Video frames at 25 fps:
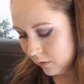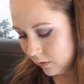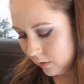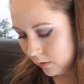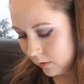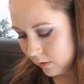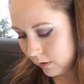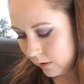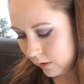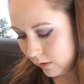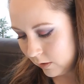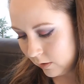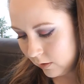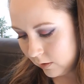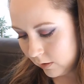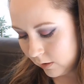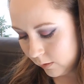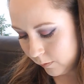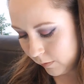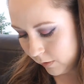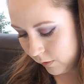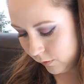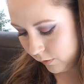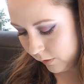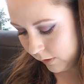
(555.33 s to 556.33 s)

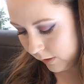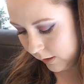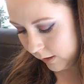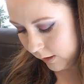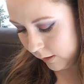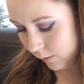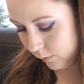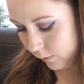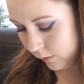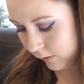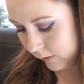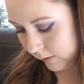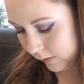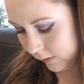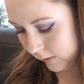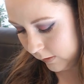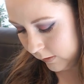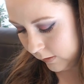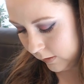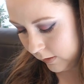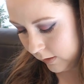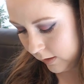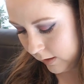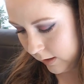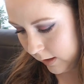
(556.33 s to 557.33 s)
Okay,
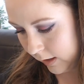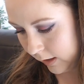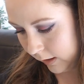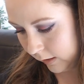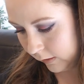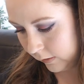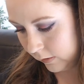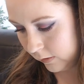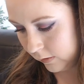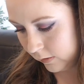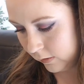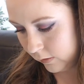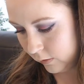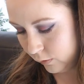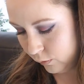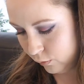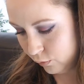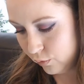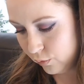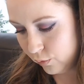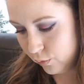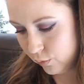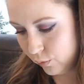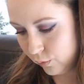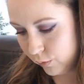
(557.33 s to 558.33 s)
what's next?
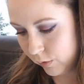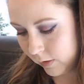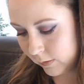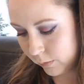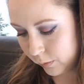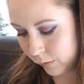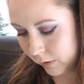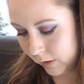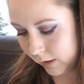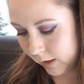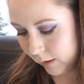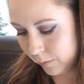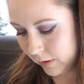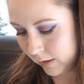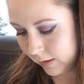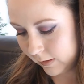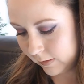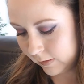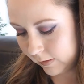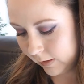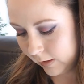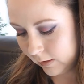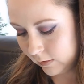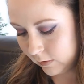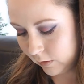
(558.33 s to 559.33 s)
Ooh, this one. I've been
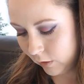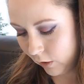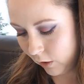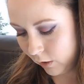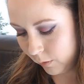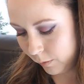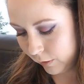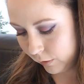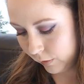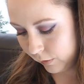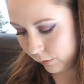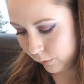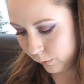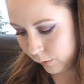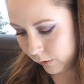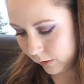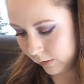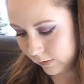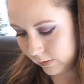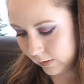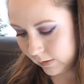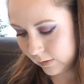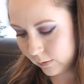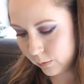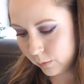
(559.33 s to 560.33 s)
excited to talk about this one
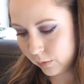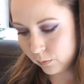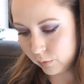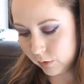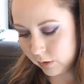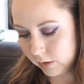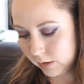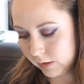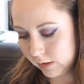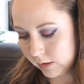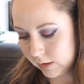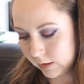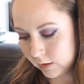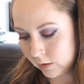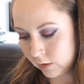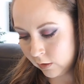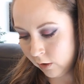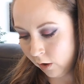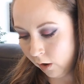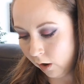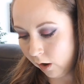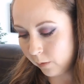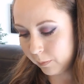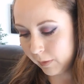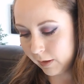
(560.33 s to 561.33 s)
because this one really
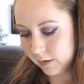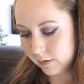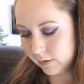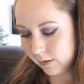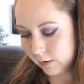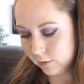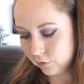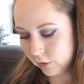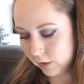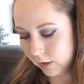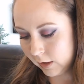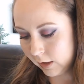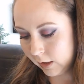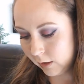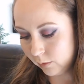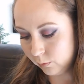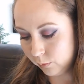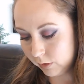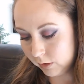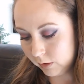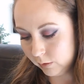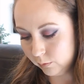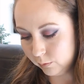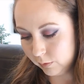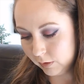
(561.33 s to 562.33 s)
caught my attention, and I
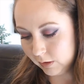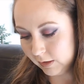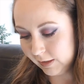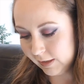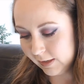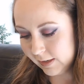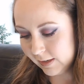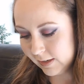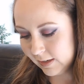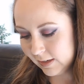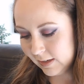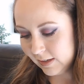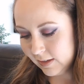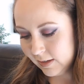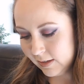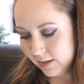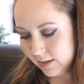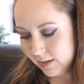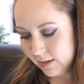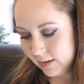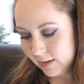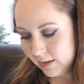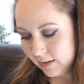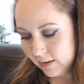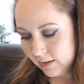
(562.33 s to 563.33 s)
really, really,
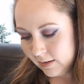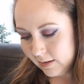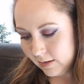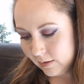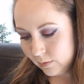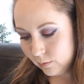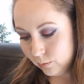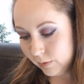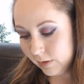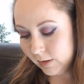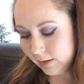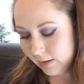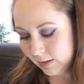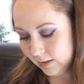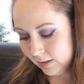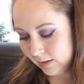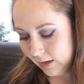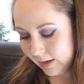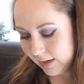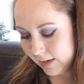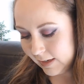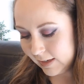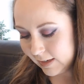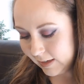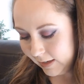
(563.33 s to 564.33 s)
really
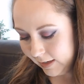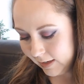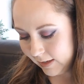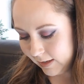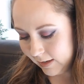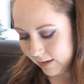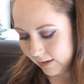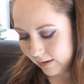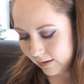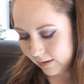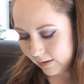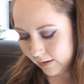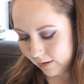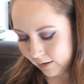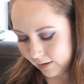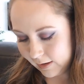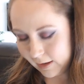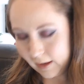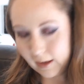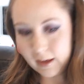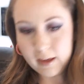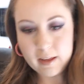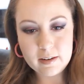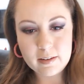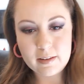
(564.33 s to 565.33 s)
like it.
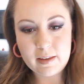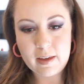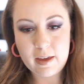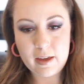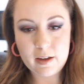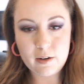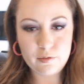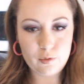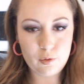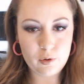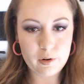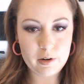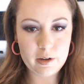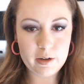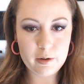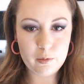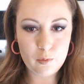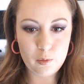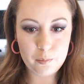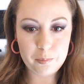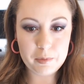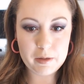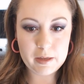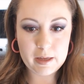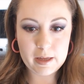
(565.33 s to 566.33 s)
Again, can't afford it,
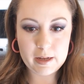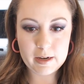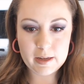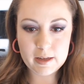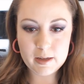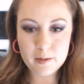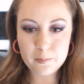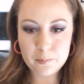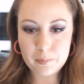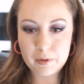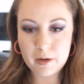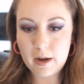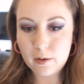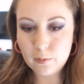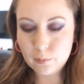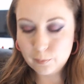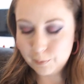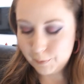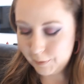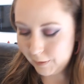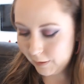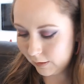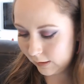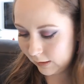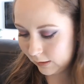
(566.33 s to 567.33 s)
won't be getting it, but I
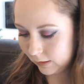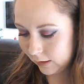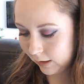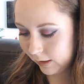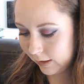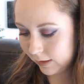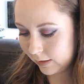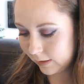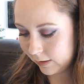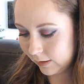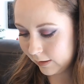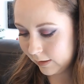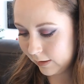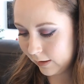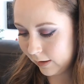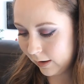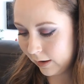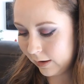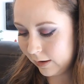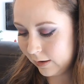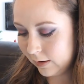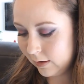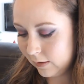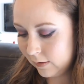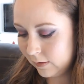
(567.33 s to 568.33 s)
really like it. And
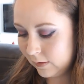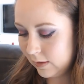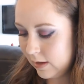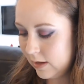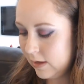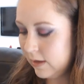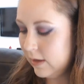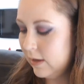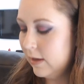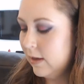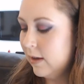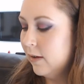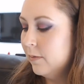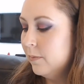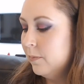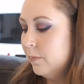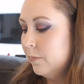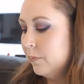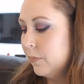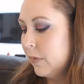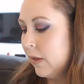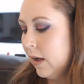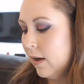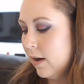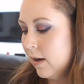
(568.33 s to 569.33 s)
it is the
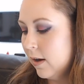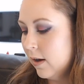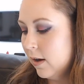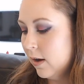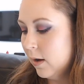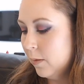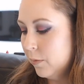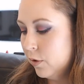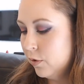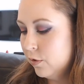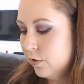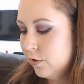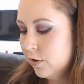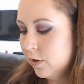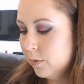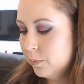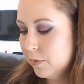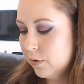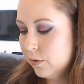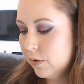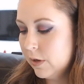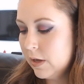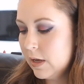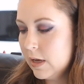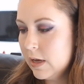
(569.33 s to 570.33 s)
Huda
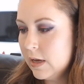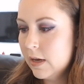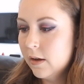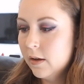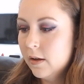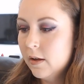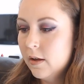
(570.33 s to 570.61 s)
Beauty